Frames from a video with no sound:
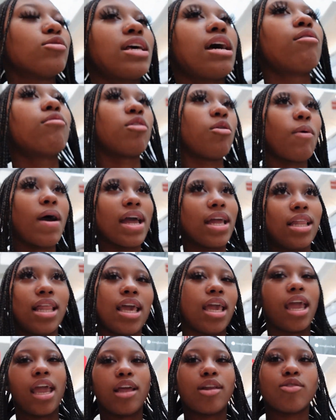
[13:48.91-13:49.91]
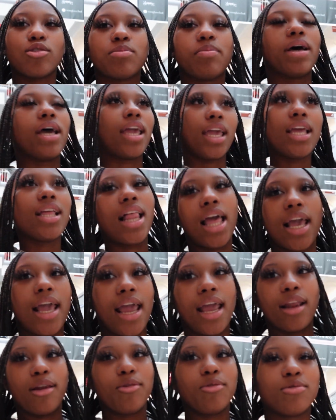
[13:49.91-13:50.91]
I don't know why he like candles, but he like
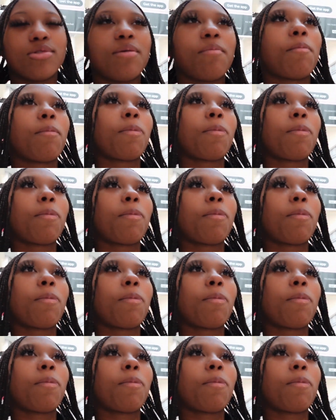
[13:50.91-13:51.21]
candles.